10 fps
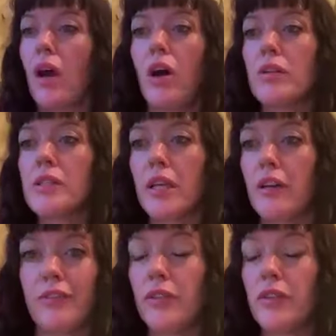I'll take a
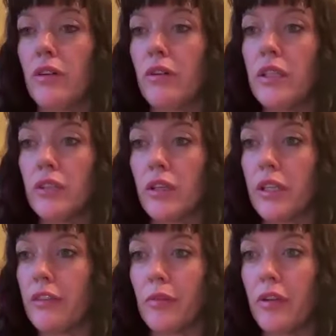photo and look at
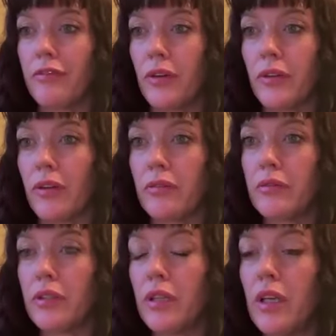it from the photo.
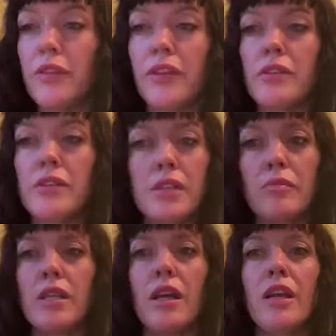There's
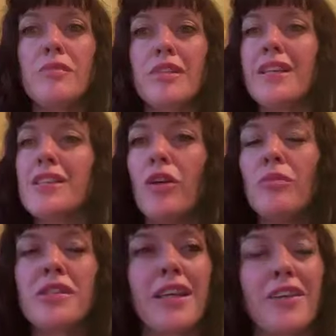sometimes it's
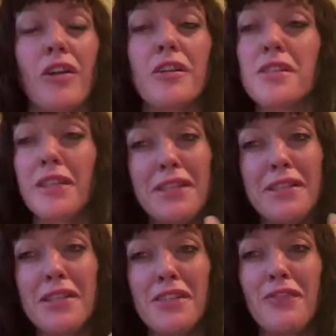almost like an artist thing.
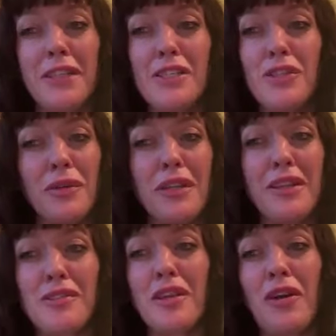This is funny too.
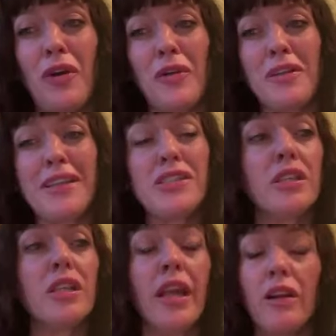There's a correlation
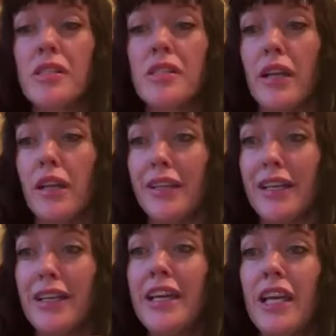in
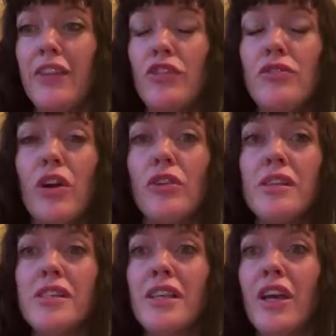hairstyling. If you
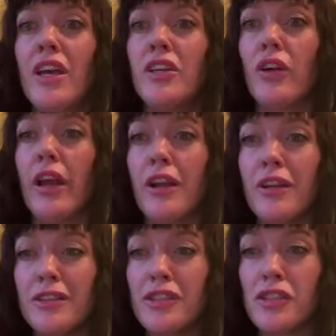notice your
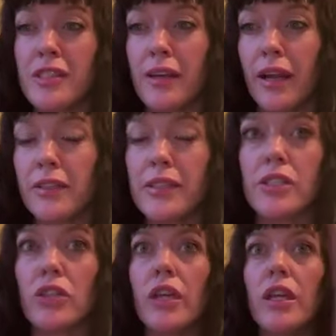hairstylist
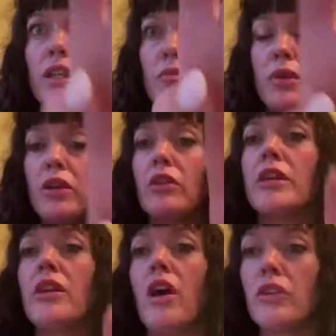looking in the mirror
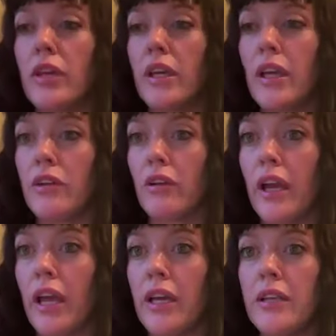and not looking at your
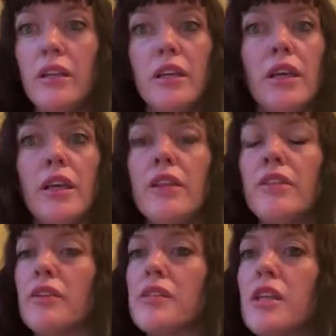head,
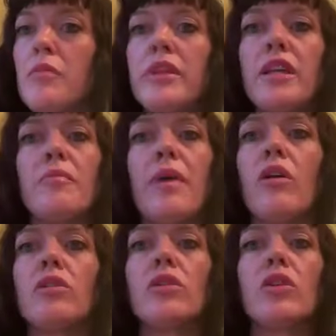there's something
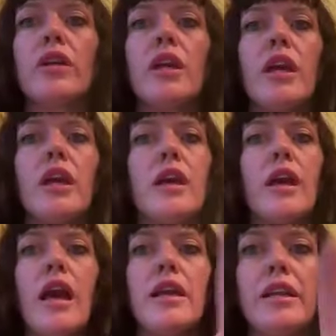about looking
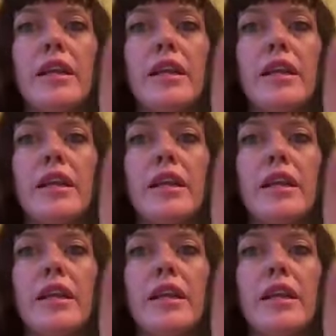at an